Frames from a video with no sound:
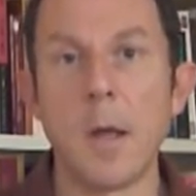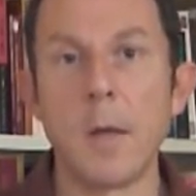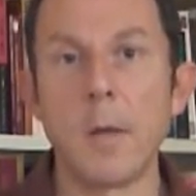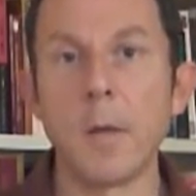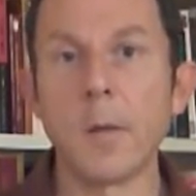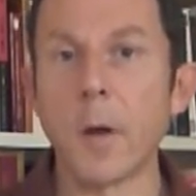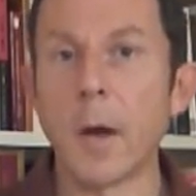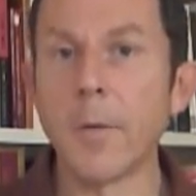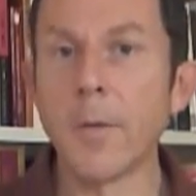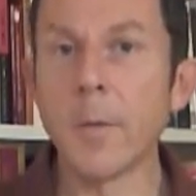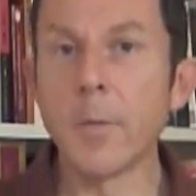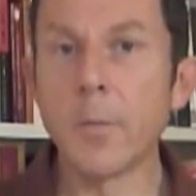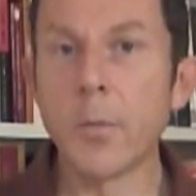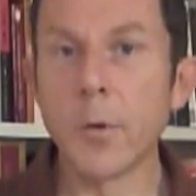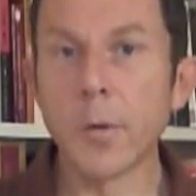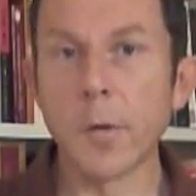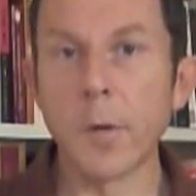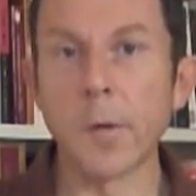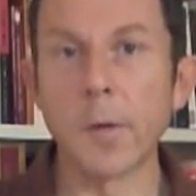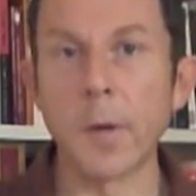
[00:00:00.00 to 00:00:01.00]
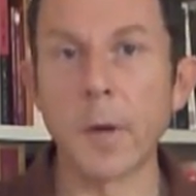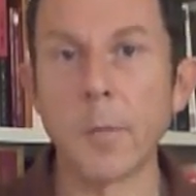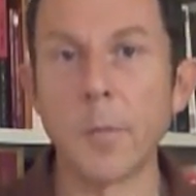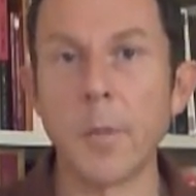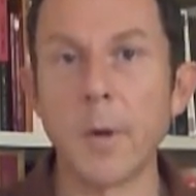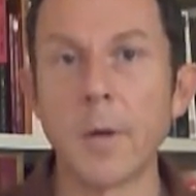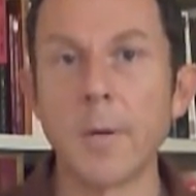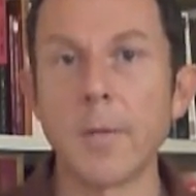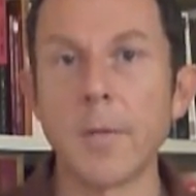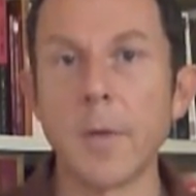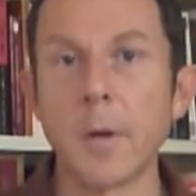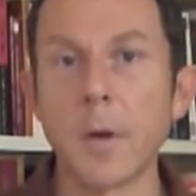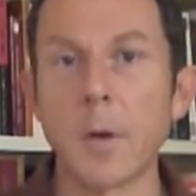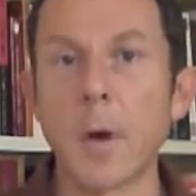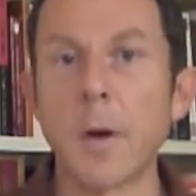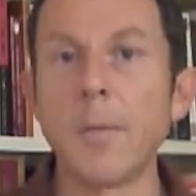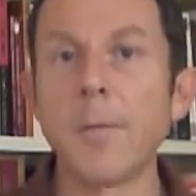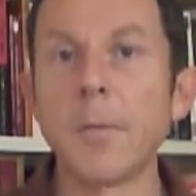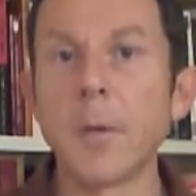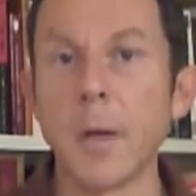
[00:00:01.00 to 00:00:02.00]
This often puts us at a bit of
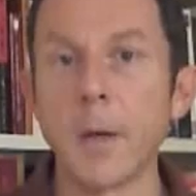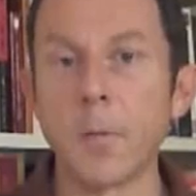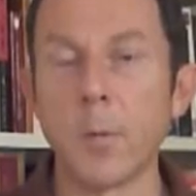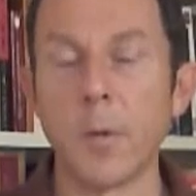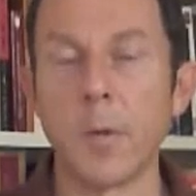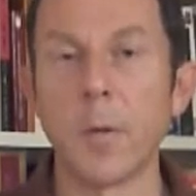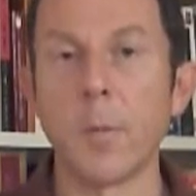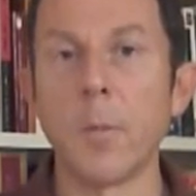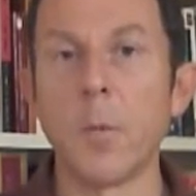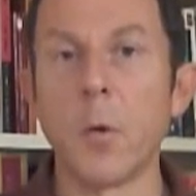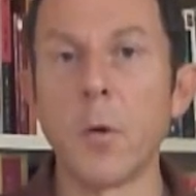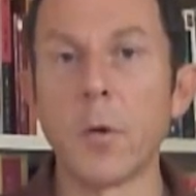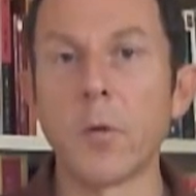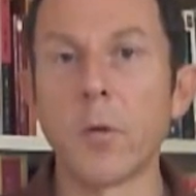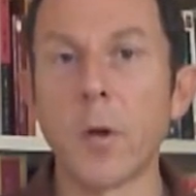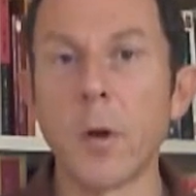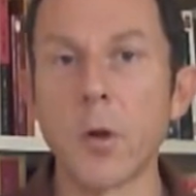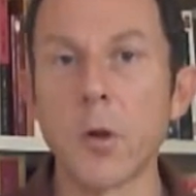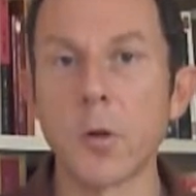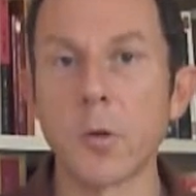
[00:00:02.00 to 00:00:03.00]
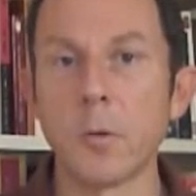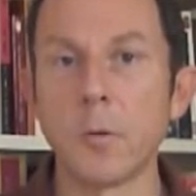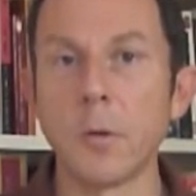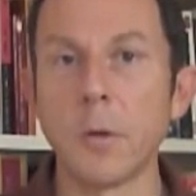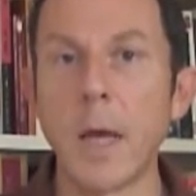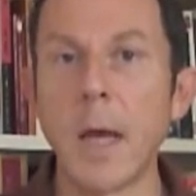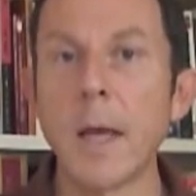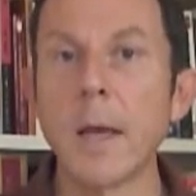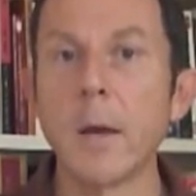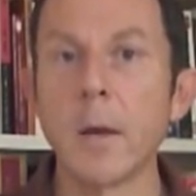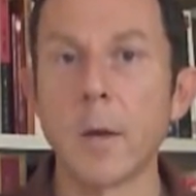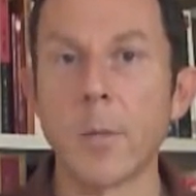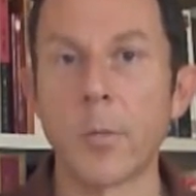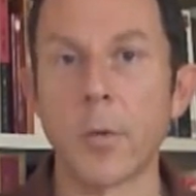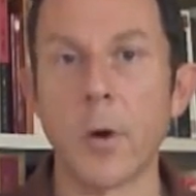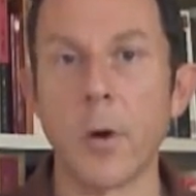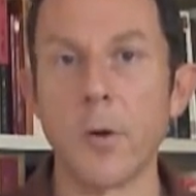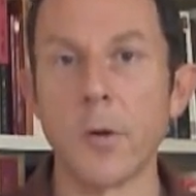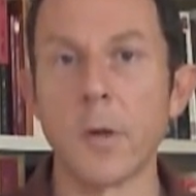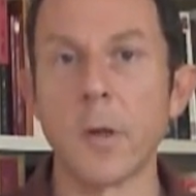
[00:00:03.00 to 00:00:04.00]
conflict with the more traditional layered
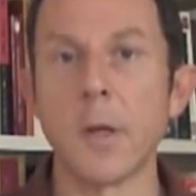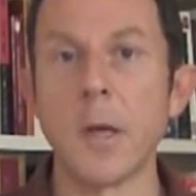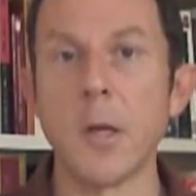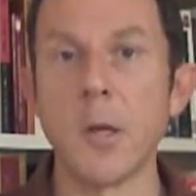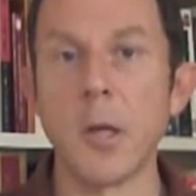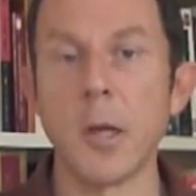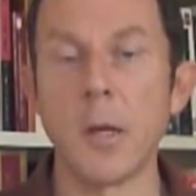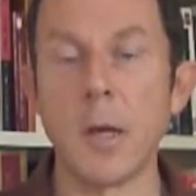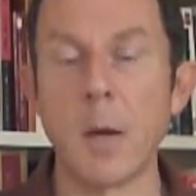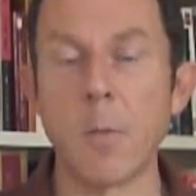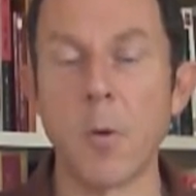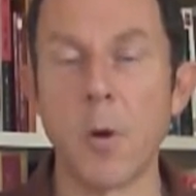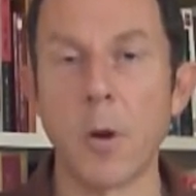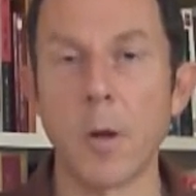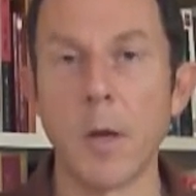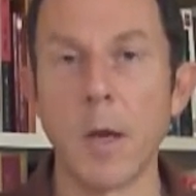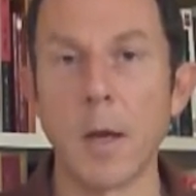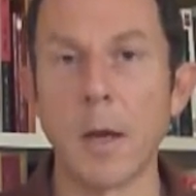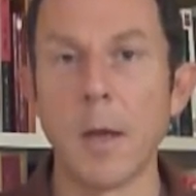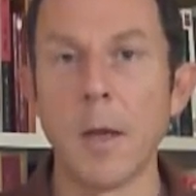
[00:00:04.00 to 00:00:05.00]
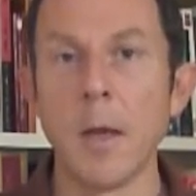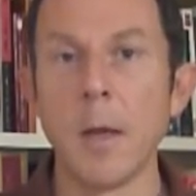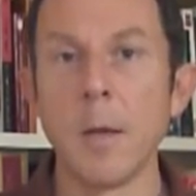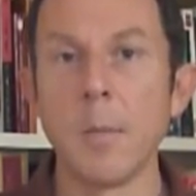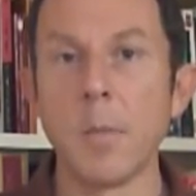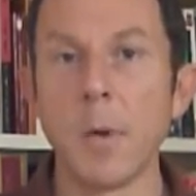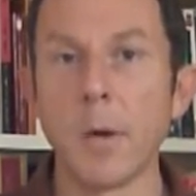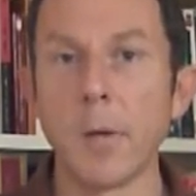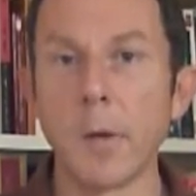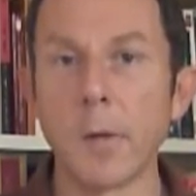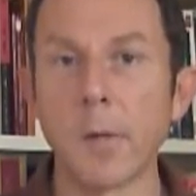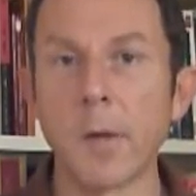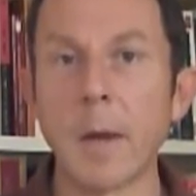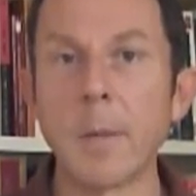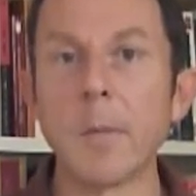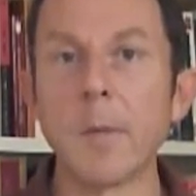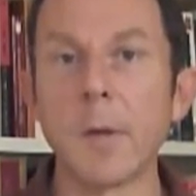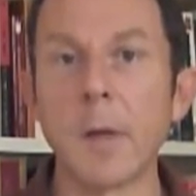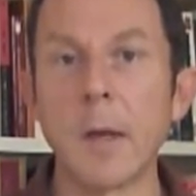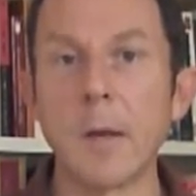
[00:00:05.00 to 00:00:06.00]
approach to teaching networking, because in
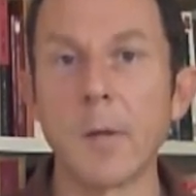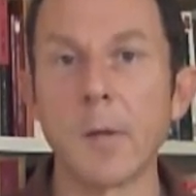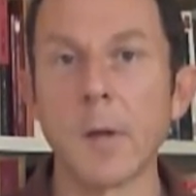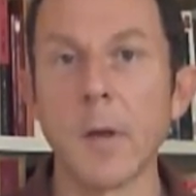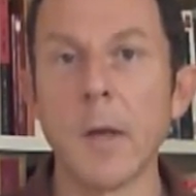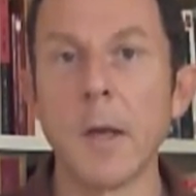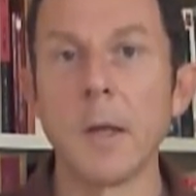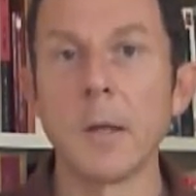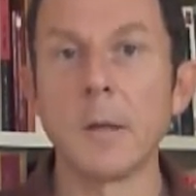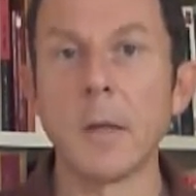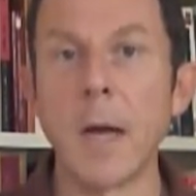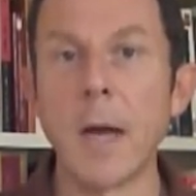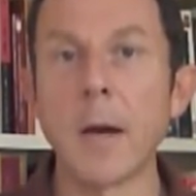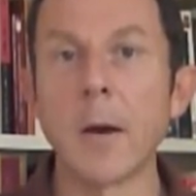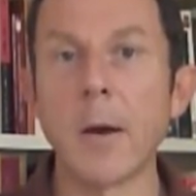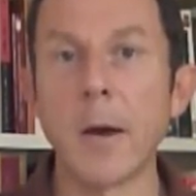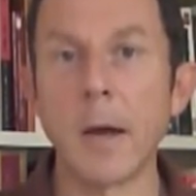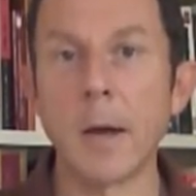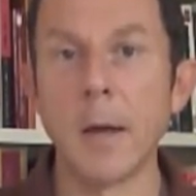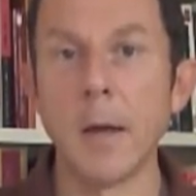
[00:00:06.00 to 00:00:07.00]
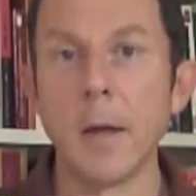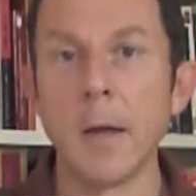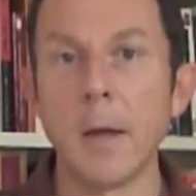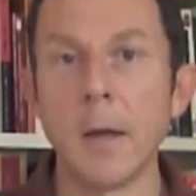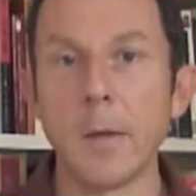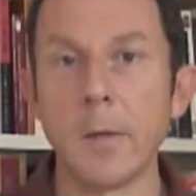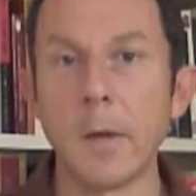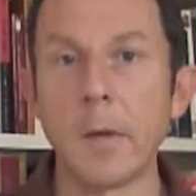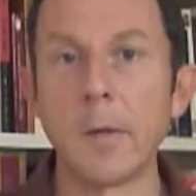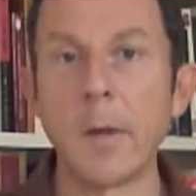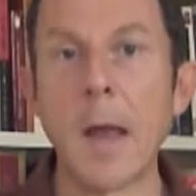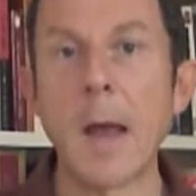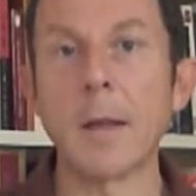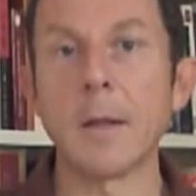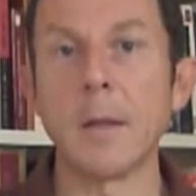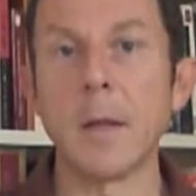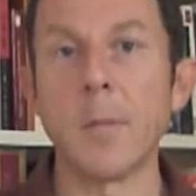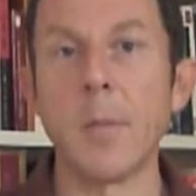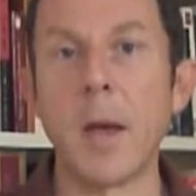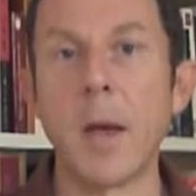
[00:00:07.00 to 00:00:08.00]
some sense, layering is
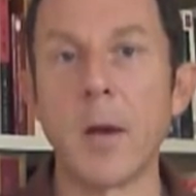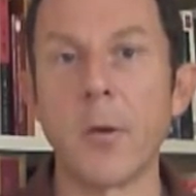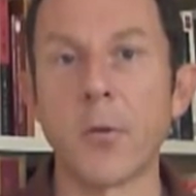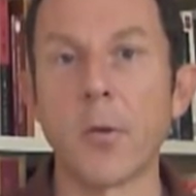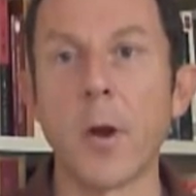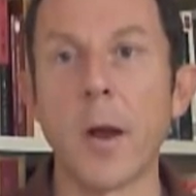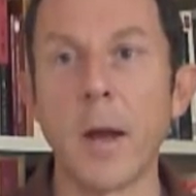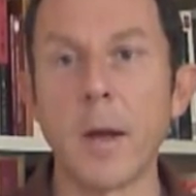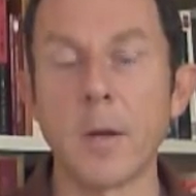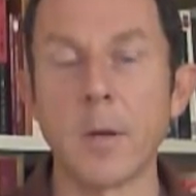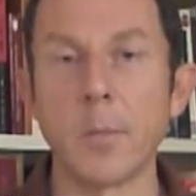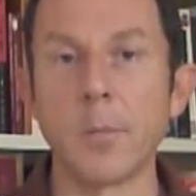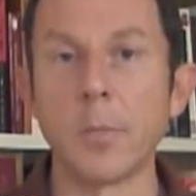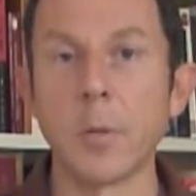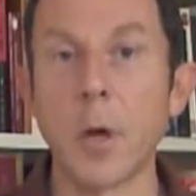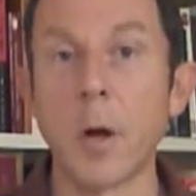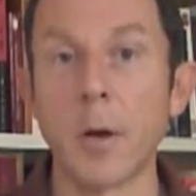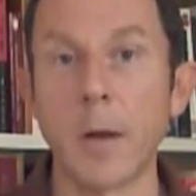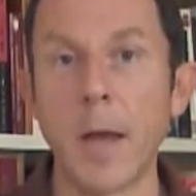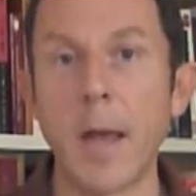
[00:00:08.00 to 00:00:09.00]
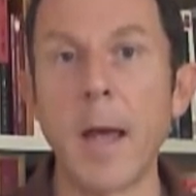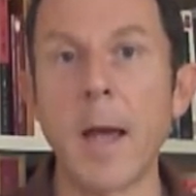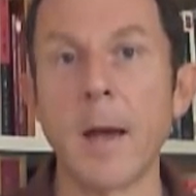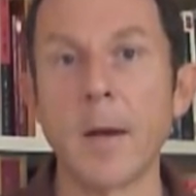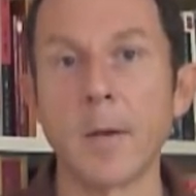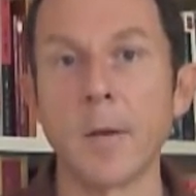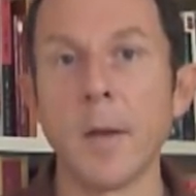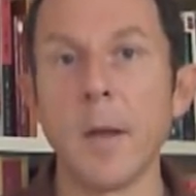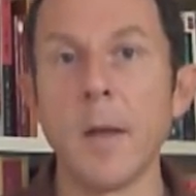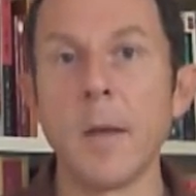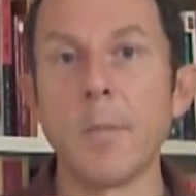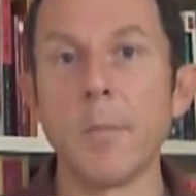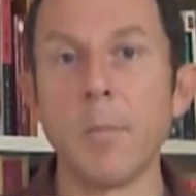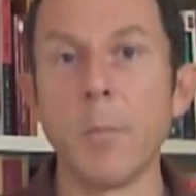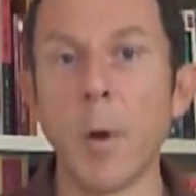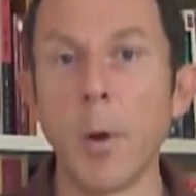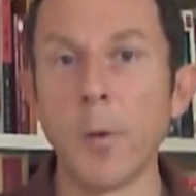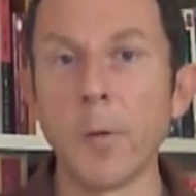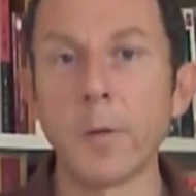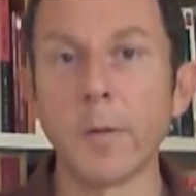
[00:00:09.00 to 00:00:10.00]
exactly about trying to block out
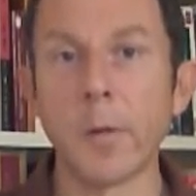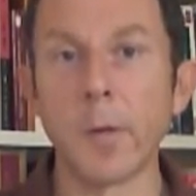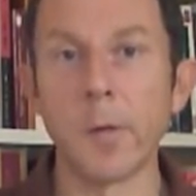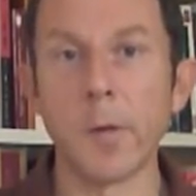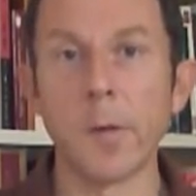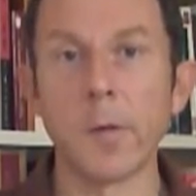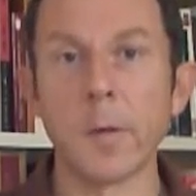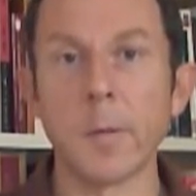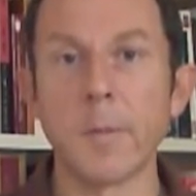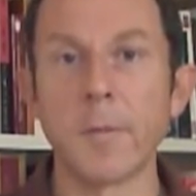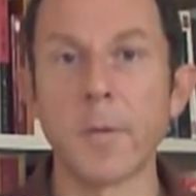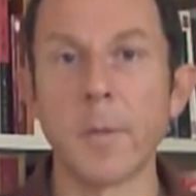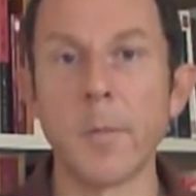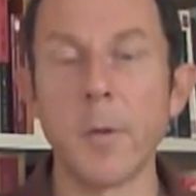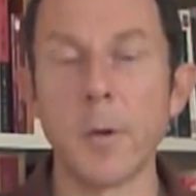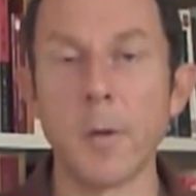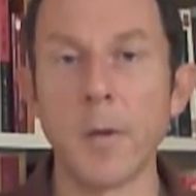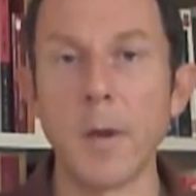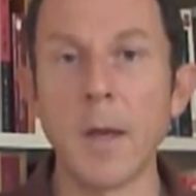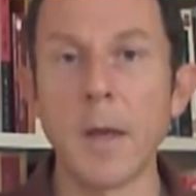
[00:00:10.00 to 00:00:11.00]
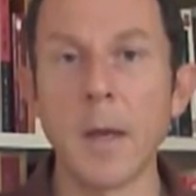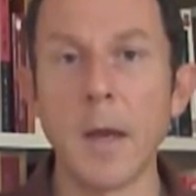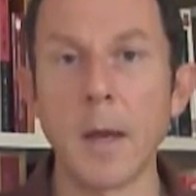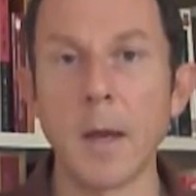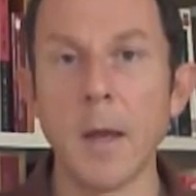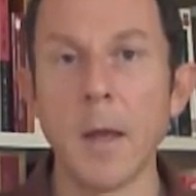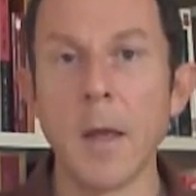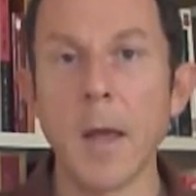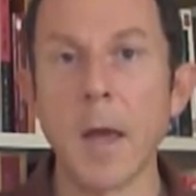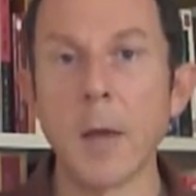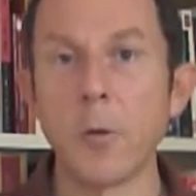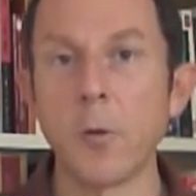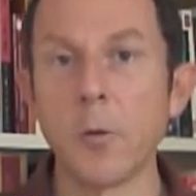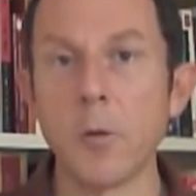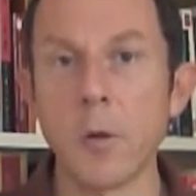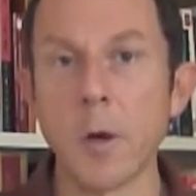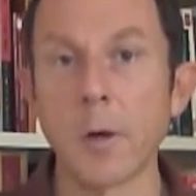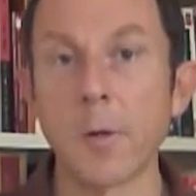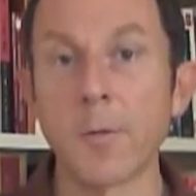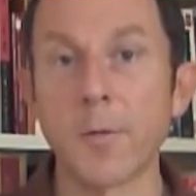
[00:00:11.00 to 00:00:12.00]
most of the system from your thinking as you
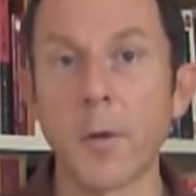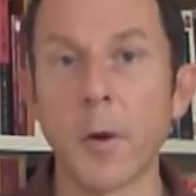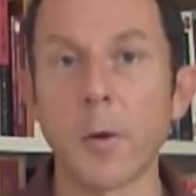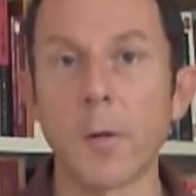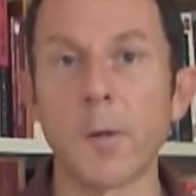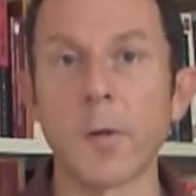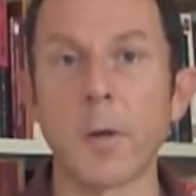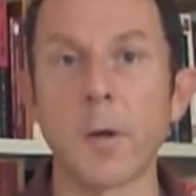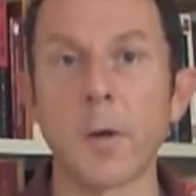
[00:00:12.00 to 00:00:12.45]
just focus